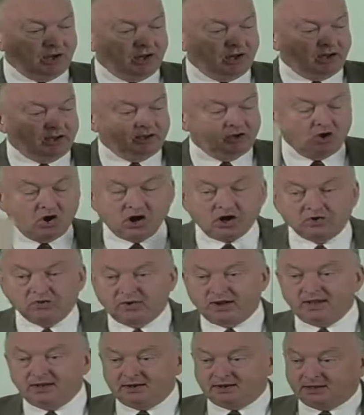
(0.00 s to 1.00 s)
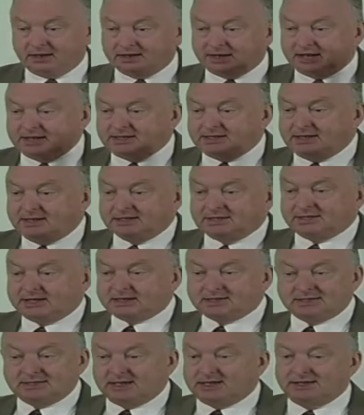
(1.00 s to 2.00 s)
inaugurated in
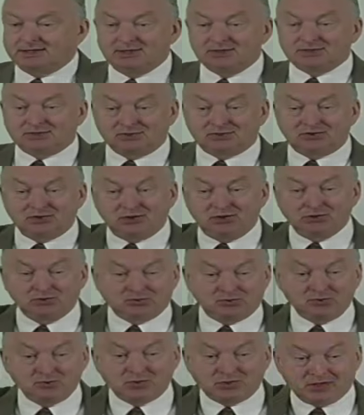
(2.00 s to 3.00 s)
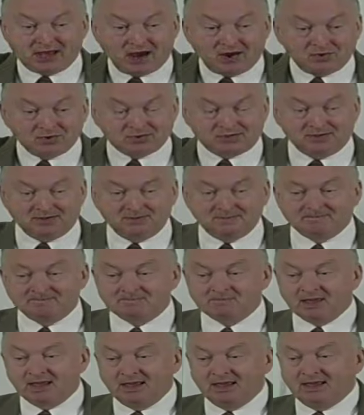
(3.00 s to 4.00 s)
1960, and this is the year 2000,
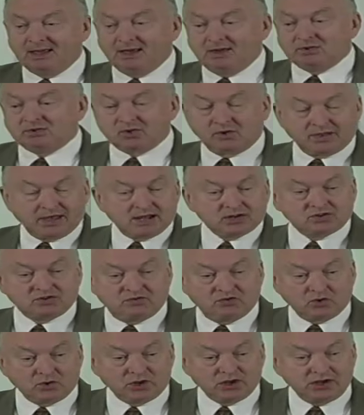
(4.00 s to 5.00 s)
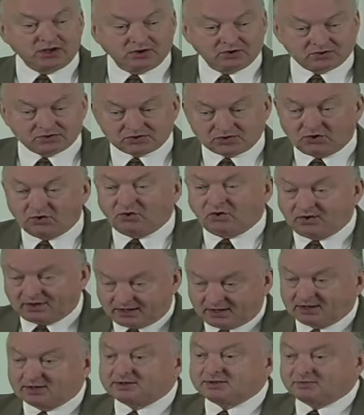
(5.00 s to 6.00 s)
so that's 40 years ago.
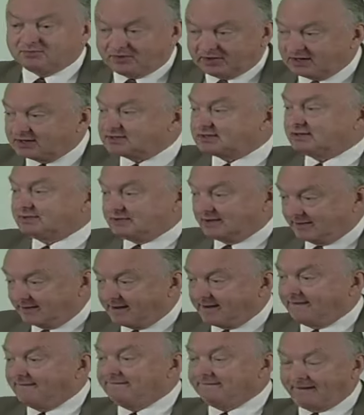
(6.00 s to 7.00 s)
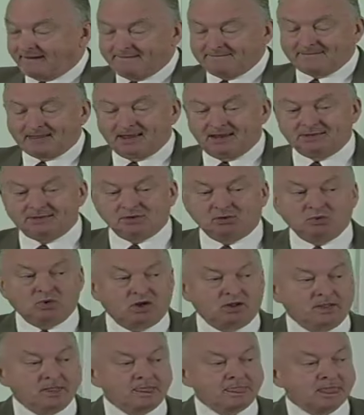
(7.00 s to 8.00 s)
And Vanessa said, yeah, yeah. And I said,
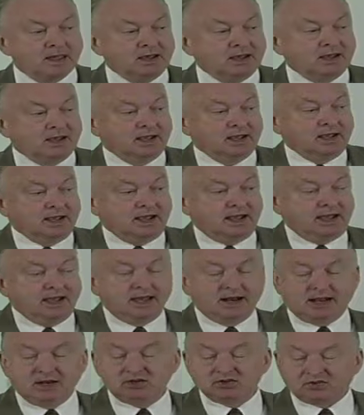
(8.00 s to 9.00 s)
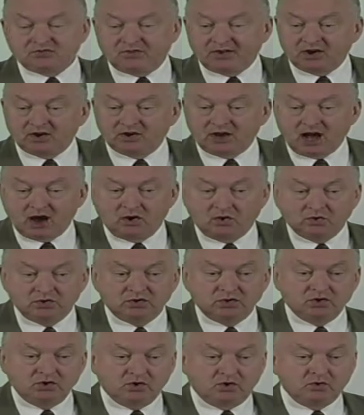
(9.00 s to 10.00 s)
well, and I just figured out,
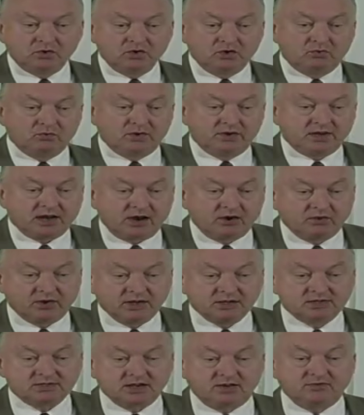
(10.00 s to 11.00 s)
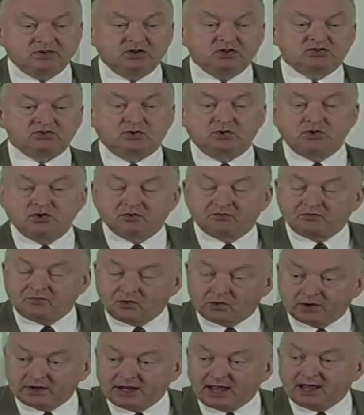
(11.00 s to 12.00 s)
you know, you're retiring in 70, so you're
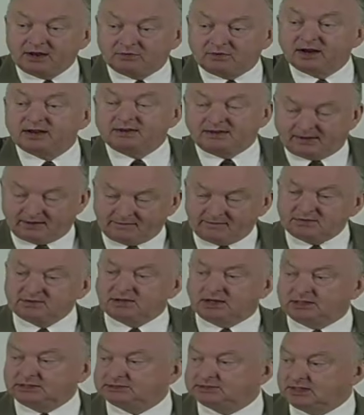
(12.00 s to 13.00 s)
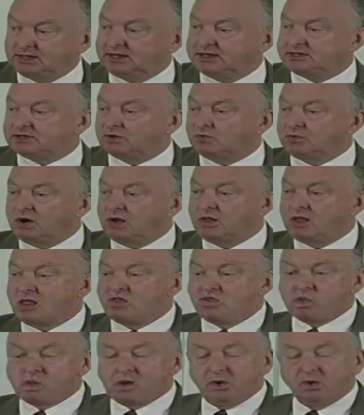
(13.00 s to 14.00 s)
48, right? Yeah, yeah. And I said, well,
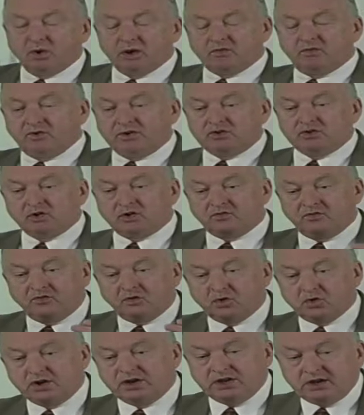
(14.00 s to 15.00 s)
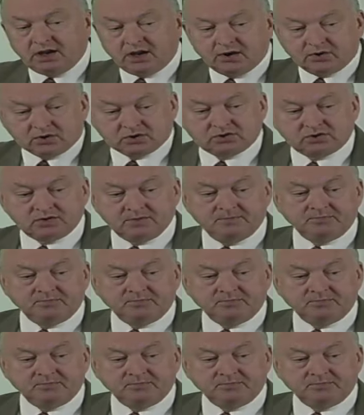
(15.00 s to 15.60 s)
what if we took 40 years